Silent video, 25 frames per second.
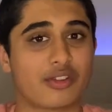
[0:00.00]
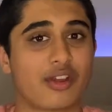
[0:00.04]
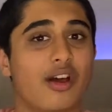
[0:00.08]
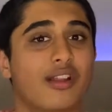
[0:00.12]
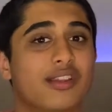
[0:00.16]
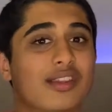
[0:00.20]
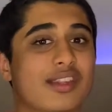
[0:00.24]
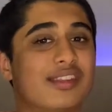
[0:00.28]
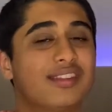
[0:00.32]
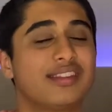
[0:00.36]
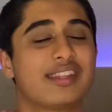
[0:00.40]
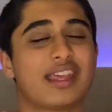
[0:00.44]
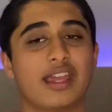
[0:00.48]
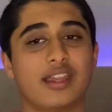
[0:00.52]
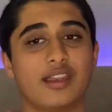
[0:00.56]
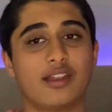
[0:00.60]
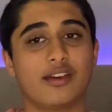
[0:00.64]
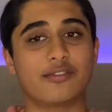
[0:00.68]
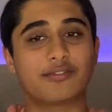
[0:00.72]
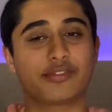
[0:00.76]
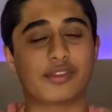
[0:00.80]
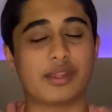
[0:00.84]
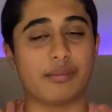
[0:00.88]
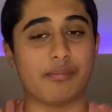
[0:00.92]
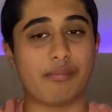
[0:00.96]
on the side
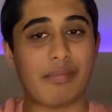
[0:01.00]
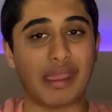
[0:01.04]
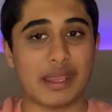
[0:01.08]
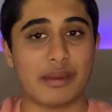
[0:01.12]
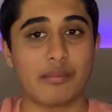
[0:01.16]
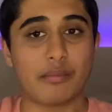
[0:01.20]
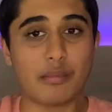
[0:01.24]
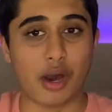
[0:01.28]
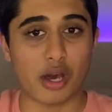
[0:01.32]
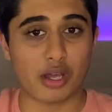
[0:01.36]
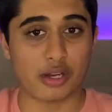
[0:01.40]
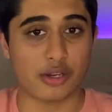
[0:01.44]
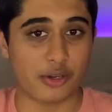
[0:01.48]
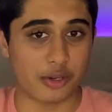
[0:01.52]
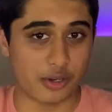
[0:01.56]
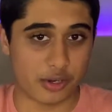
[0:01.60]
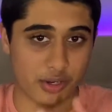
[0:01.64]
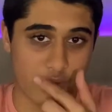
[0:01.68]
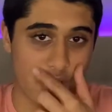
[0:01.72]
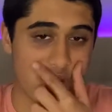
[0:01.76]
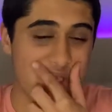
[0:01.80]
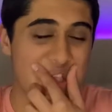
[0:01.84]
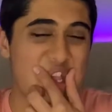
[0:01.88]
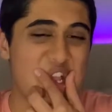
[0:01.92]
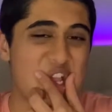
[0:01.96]
of the main monitor.
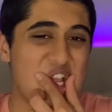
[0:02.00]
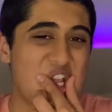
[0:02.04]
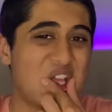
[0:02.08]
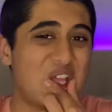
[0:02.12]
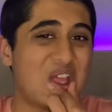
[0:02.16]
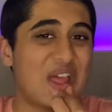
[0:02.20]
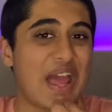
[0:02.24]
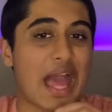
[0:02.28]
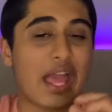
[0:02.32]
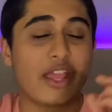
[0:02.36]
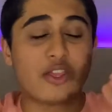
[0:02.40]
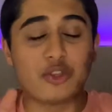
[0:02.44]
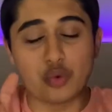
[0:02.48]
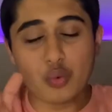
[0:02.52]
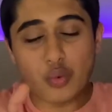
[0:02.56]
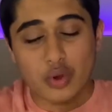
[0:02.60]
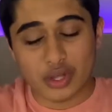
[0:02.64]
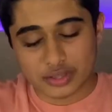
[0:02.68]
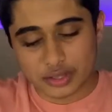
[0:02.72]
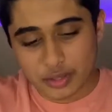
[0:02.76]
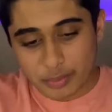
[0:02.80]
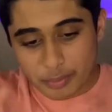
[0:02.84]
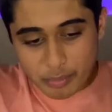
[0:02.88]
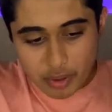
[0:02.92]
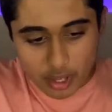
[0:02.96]
You want
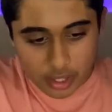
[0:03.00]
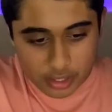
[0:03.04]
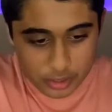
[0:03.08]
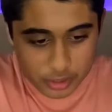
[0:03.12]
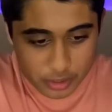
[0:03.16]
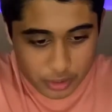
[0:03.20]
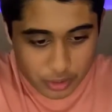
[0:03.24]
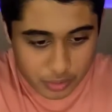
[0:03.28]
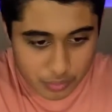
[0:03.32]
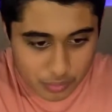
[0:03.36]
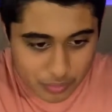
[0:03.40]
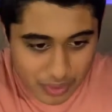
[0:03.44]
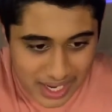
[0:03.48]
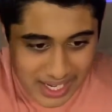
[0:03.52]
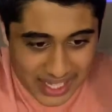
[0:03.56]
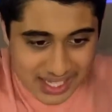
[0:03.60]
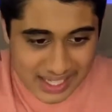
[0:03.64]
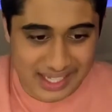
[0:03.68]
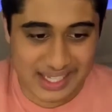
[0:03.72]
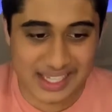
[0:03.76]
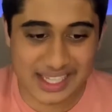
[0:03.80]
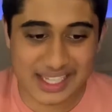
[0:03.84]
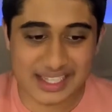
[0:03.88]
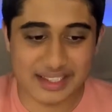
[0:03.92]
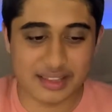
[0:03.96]
the monitor right
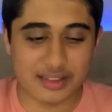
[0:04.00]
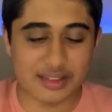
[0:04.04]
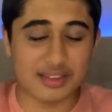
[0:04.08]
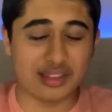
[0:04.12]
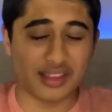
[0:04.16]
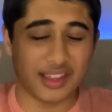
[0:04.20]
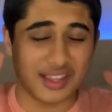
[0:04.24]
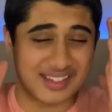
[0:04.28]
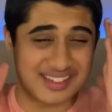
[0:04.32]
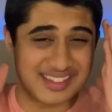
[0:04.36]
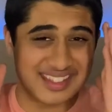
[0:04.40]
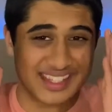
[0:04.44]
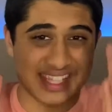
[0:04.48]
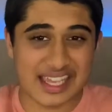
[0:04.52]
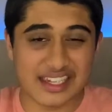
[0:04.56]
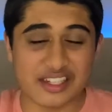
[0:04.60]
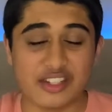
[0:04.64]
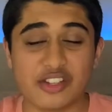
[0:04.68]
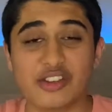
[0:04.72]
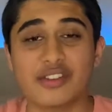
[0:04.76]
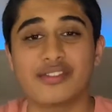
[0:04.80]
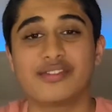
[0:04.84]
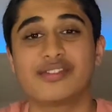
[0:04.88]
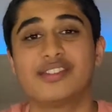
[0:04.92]
in the center of